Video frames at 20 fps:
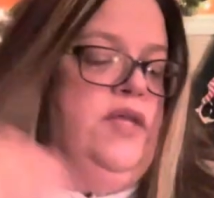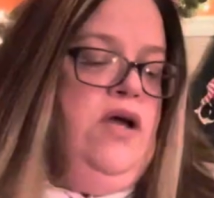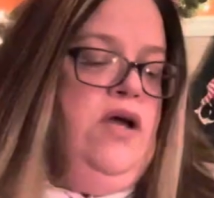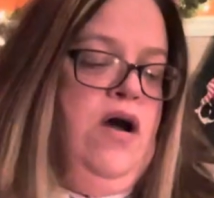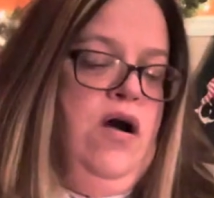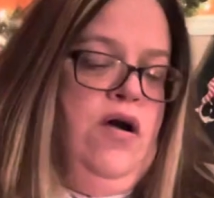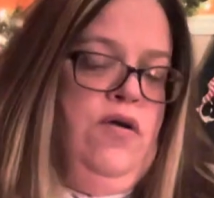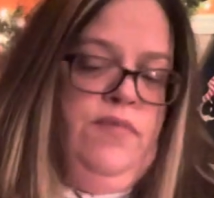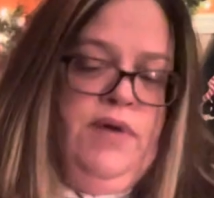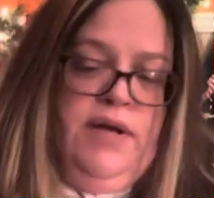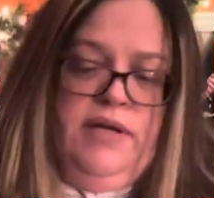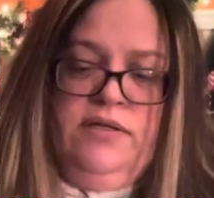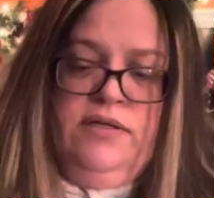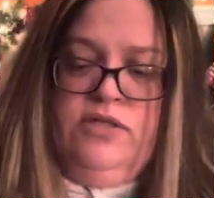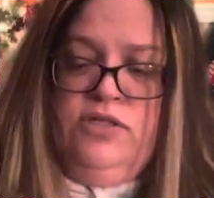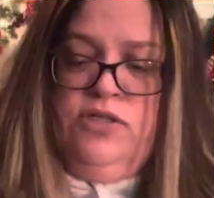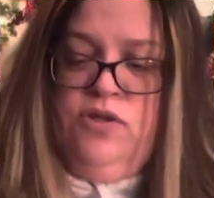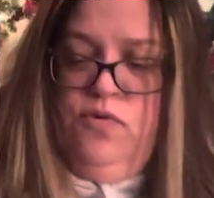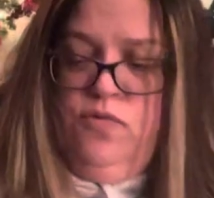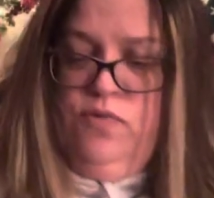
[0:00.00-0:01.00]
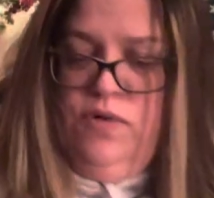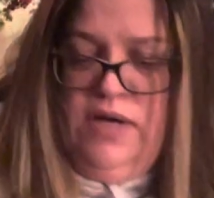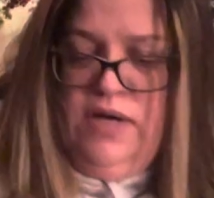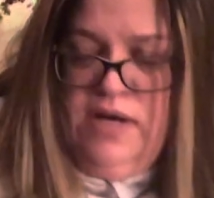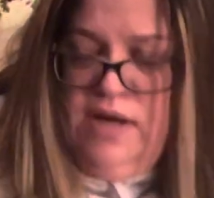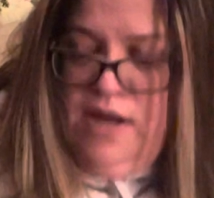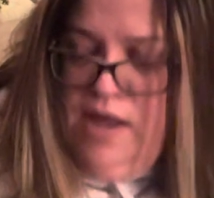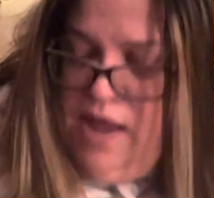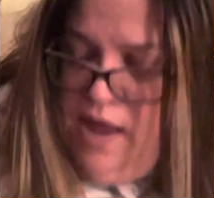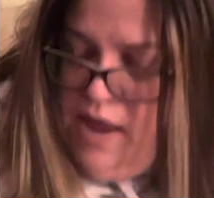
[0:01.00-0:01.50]
All right, so
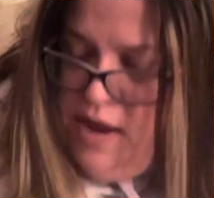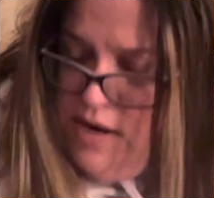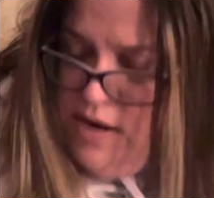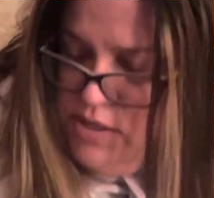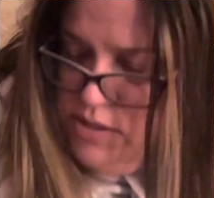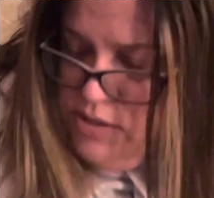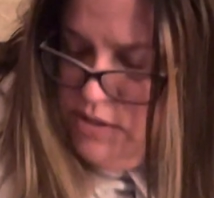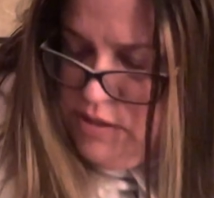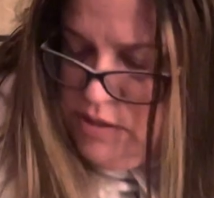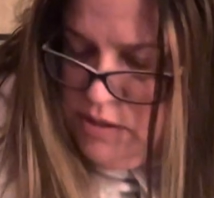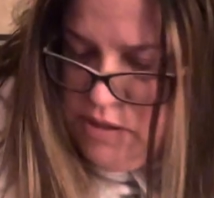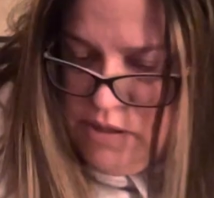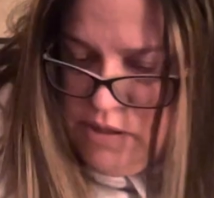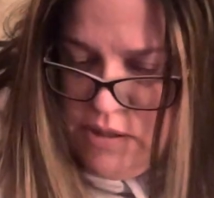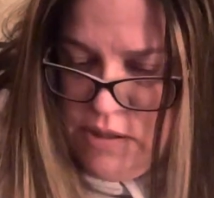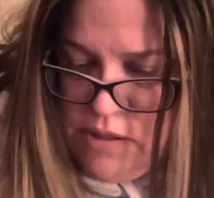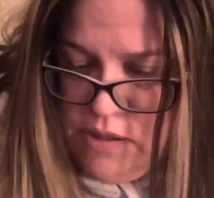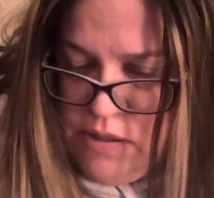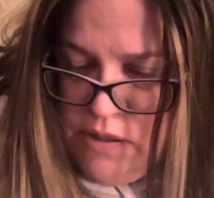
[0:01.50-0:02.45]
next